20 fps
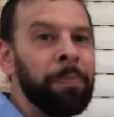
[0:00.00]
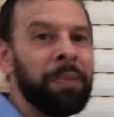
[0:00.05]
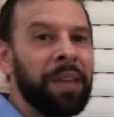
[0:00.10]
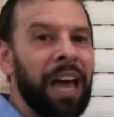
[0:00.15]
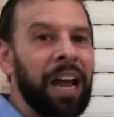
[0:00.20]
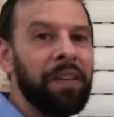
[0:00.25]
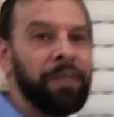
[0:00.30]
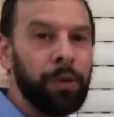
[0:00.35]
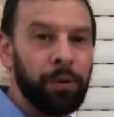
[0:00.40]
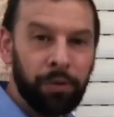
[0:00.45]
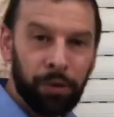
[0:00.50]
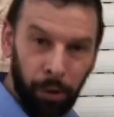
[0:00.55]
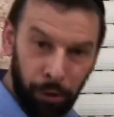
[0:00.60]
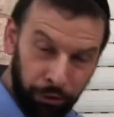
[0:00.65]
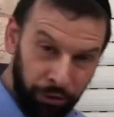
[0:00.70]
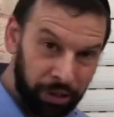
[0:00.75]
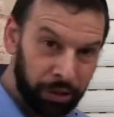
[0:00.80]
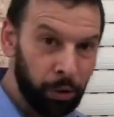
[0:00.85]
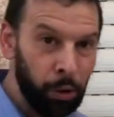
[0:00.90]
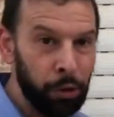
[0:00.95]
And if you don't
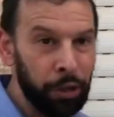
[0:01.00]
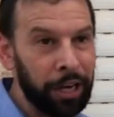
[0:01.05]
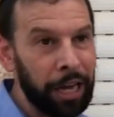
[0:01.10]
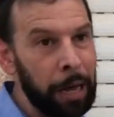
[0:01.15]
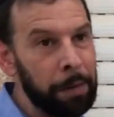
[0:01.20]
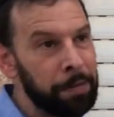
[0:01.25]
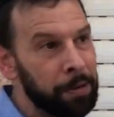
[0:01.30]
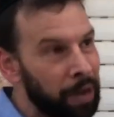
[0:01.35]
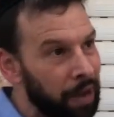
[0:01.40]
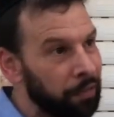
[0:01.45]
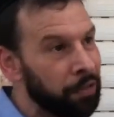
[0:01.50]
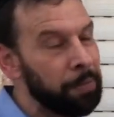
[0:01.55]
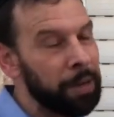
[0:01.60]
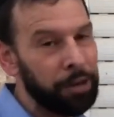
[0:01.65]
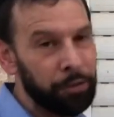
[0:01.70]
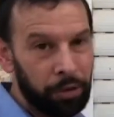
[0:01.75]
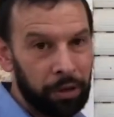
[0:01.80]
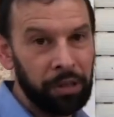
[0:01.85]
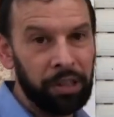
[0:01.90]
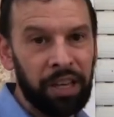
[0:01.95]
drink the whole thing up, you have to
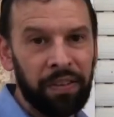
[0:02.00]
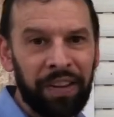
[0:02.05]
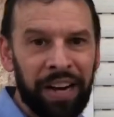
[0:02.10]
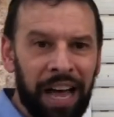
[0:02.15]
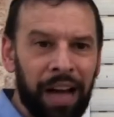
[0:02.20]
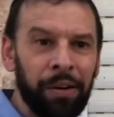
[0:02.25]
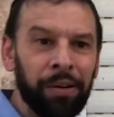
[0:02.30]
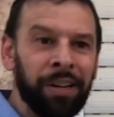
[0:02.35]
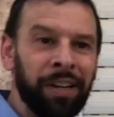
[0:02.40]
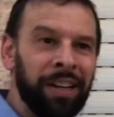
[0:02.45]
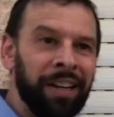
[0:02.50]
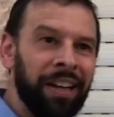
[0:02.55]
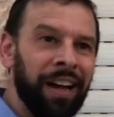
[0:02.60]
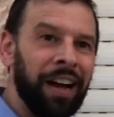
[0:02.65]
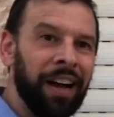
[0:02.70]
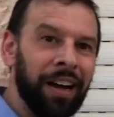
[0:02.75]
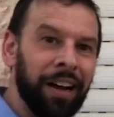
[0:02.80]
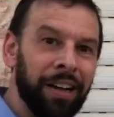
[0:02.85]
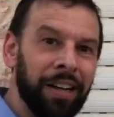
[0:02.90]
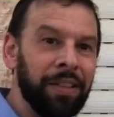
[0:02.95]
make sure to leave it out
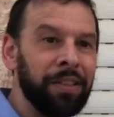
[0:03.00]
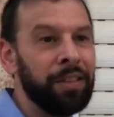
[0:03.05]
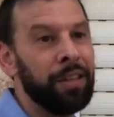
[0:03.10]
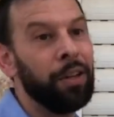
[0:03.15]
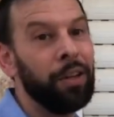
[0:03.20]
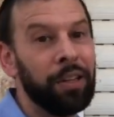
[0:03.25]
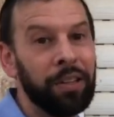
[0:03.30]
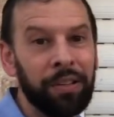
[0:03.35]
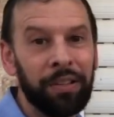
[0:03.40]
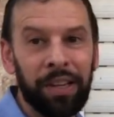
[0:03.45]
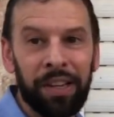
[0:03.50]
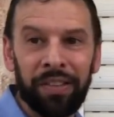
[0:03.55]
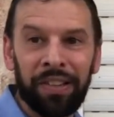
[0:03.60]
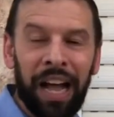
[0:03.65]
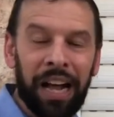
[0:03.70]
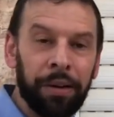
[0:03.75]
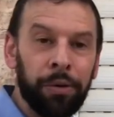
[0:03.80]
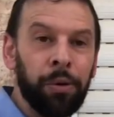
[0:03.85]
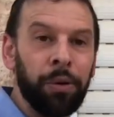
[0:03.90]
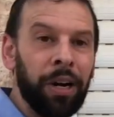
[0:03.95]
until it is
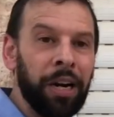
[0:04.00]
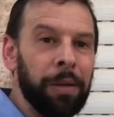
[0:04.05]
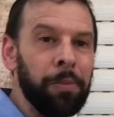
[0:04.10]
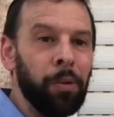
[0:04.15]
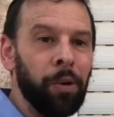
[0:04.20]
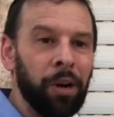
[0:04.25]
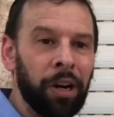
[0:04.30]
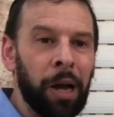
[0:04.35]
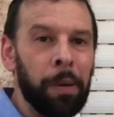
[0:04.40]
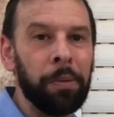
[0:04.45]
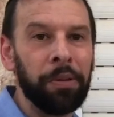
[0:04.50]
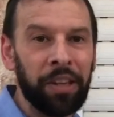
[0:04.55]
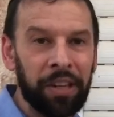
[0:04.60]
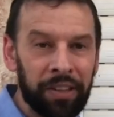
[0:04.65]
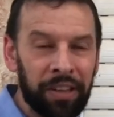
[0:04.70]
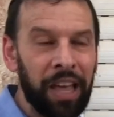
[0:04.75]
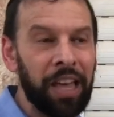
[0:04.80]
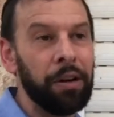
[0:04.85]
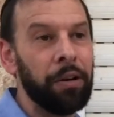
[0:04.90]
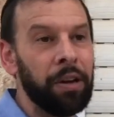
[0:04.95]
not good anymore a couple
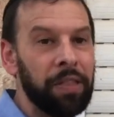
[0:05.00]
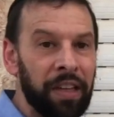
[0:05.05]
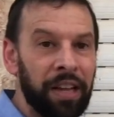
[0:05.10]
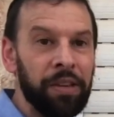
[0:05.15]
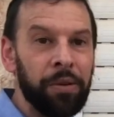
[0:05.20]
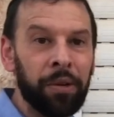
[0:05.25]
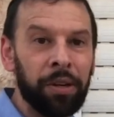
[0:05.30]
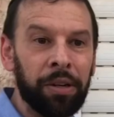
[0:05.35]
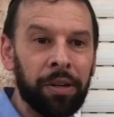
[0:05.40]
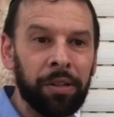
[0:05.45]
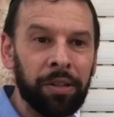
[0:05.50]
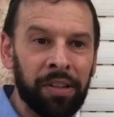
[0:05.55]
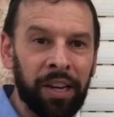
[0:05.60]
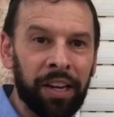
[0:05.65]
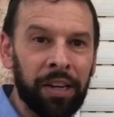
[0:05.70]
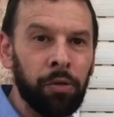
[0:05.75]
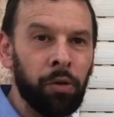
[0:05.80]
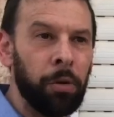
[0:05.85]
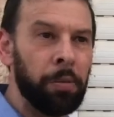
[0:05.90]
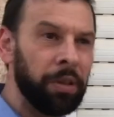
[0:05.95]
days later, and then you can
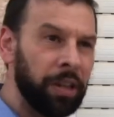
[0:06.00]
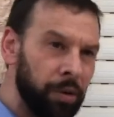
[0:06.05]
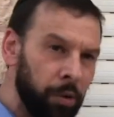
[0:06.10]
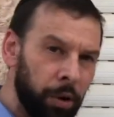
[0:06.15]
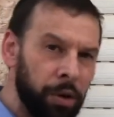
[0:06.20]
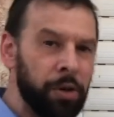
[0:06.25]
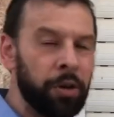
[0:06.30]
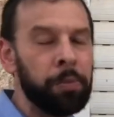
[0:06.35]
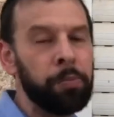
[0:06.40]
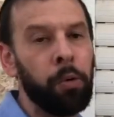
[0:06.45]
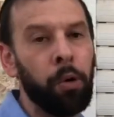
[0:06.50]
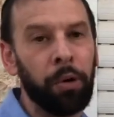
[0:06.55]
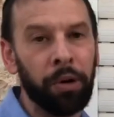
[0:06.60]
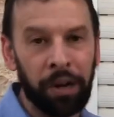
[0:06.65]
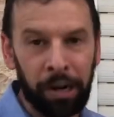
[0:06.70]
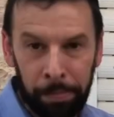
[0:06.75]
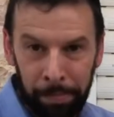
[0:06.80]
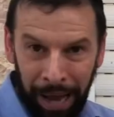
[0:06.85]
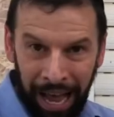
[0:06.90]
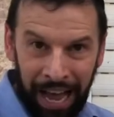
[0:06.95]
take it normally, or you can pour it
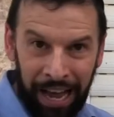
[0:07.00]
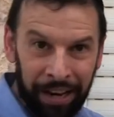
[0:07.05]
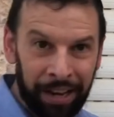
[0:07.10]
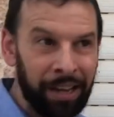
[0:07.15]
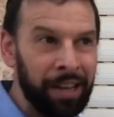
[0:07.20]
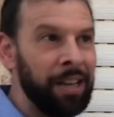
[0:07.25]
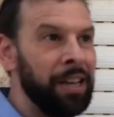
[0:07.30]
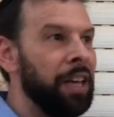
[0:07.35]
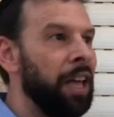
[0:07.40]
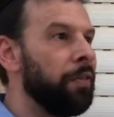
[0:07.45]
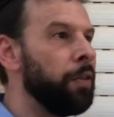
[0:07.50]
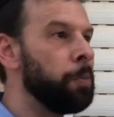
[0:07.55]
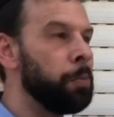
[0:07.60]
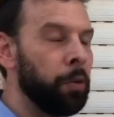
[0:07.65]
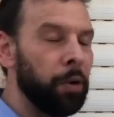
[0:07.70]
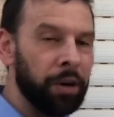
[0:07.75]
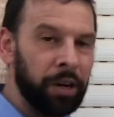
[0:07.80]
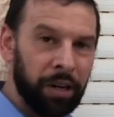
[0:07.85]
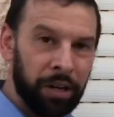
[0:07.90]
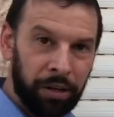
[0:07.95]
in a bag. If you
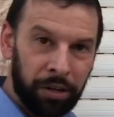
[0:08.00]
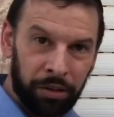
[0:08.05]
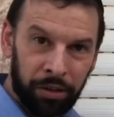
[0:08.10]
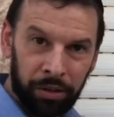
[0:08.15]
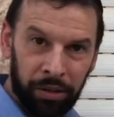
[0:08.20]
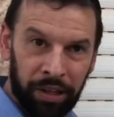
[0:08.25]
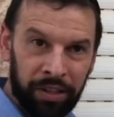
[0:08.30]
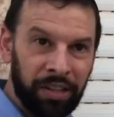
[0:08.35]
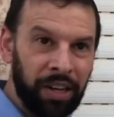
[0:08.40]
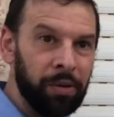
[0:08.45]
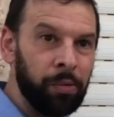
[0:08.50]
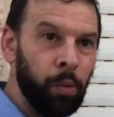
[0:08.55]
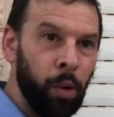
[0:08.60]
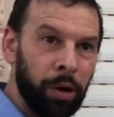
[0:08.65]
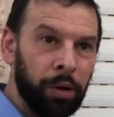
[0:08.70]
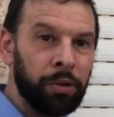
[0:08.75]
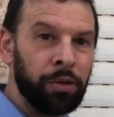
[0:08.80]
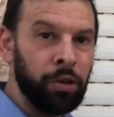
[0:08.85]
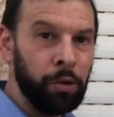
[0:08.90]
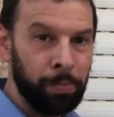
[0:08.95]
pour it in, let's say,
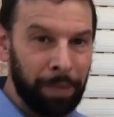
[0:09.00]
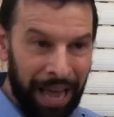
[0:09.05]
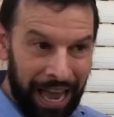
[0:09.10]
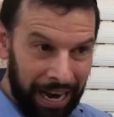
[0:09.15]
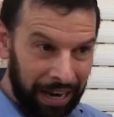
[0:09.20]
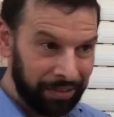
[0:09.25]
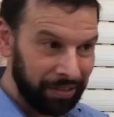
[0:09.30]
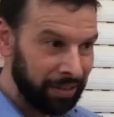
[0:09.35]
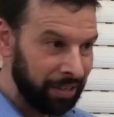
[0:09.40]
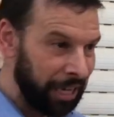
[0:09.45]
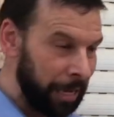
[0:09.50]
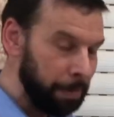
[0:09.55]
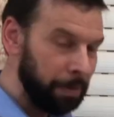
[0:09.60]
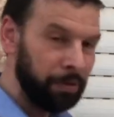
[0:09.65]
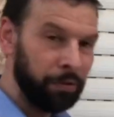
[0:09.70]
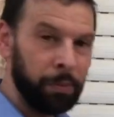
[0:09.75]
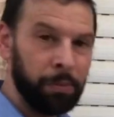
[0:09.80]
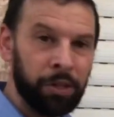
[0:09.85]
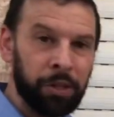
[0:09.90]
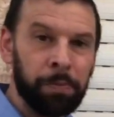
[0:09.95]
one or two bags and keep
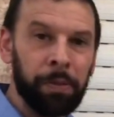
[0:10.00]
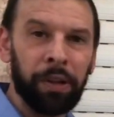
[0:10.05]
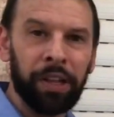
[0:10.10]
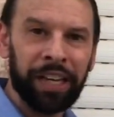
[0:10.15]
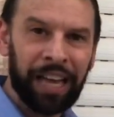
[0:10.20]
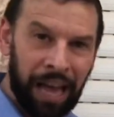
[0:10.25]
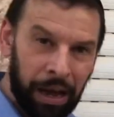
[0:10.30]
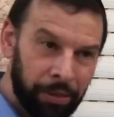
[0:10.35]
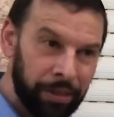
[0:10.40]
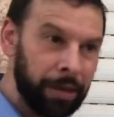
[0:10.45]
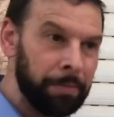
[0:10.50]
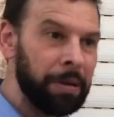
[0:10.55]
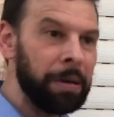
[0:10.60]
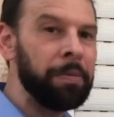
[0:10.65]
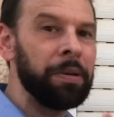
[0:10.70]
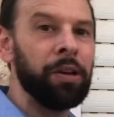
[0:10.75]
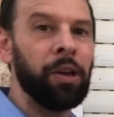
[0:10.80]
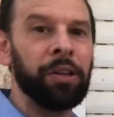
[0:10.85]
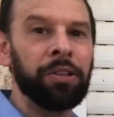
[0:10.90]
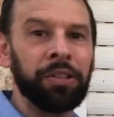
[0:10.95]
it from spilling out, then
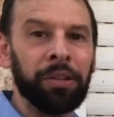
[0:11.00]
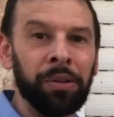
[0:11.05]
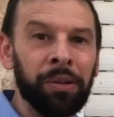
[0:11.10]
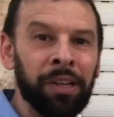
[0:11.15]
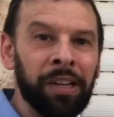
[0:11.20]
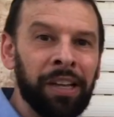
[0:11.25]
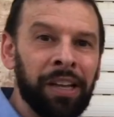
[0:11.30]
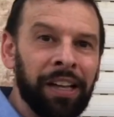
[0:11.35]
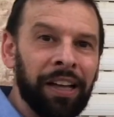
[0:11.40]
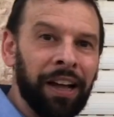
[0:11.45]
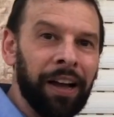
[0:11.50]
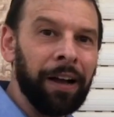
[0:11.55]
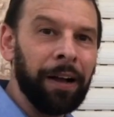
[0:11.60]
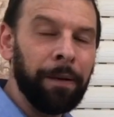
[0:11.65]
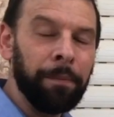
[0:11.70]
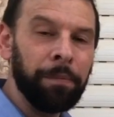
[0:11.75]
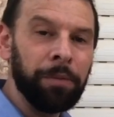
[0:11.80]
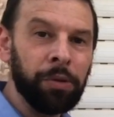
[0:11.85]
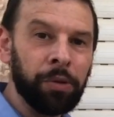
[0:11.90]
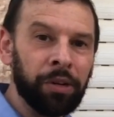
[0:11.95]
maybe also
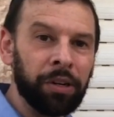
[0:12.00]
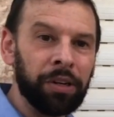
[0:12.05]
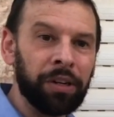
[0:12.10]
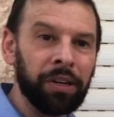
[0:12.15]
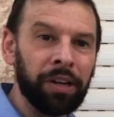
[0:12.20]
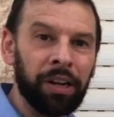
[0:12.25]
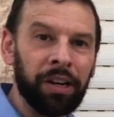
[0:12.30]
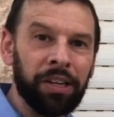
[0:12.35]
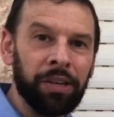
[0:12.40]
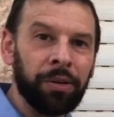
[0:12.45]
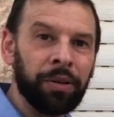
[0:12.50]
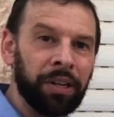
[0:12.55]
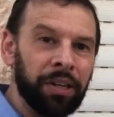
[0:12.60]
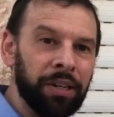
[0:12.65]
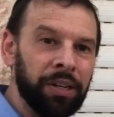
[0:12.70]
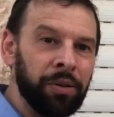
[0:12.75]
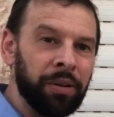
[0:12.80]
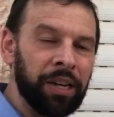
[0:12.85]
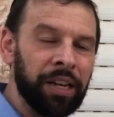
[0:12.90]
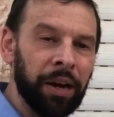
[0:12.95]
you
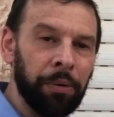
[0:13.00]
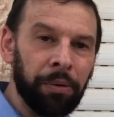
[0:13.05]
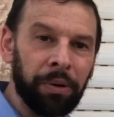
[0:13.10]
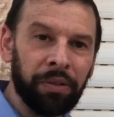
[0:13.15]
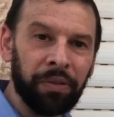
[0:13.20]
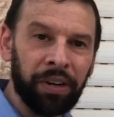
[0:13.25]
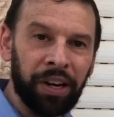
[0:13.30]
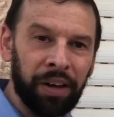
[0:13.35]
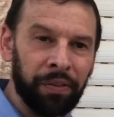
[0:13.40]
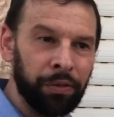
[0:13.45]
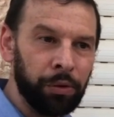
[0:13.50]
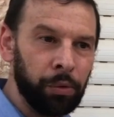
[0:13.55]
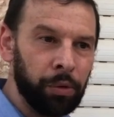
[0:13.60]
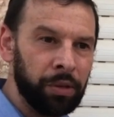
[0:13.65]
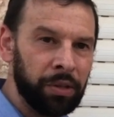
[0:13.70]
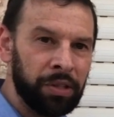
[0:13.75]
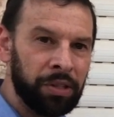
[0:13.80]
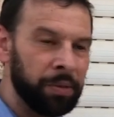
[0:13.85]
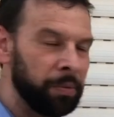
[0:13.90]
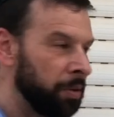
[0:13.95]
can get rid of it
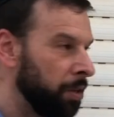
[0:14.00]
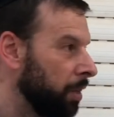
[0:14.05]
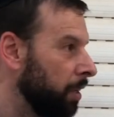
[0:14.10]
afterwards.